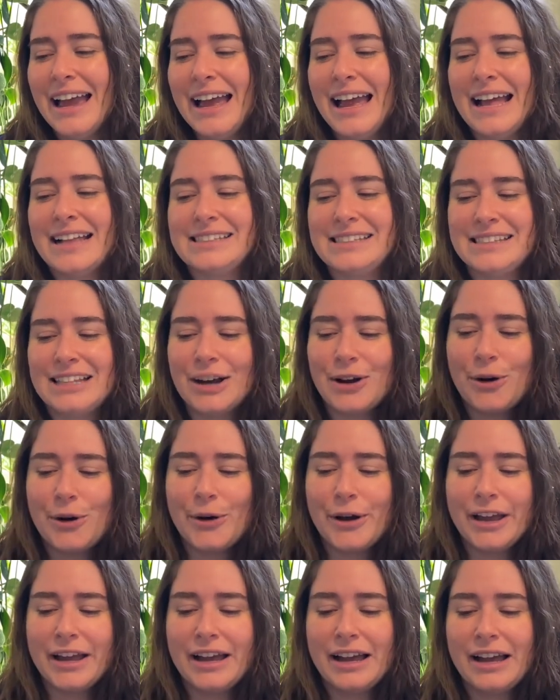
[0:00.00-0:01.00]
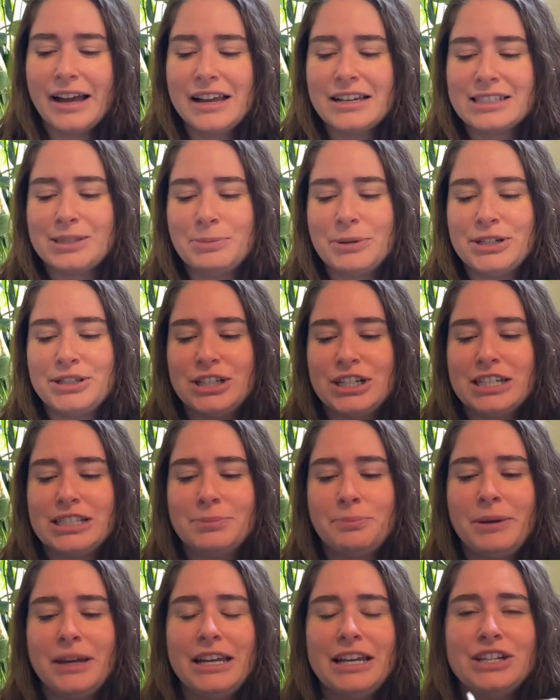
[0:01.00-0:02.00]
It's the Hoya Species
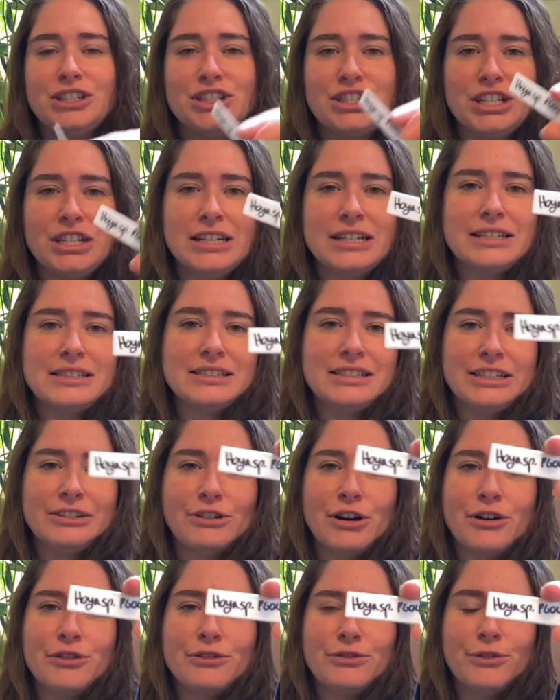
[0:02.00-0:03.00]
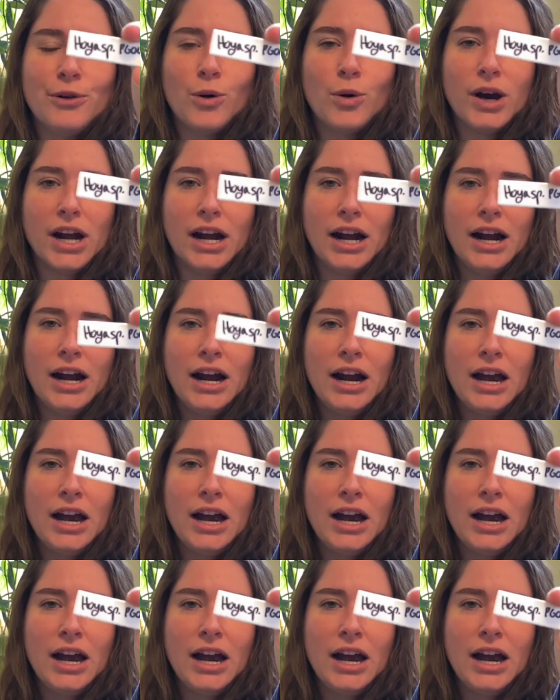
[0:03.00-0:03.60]
PG04.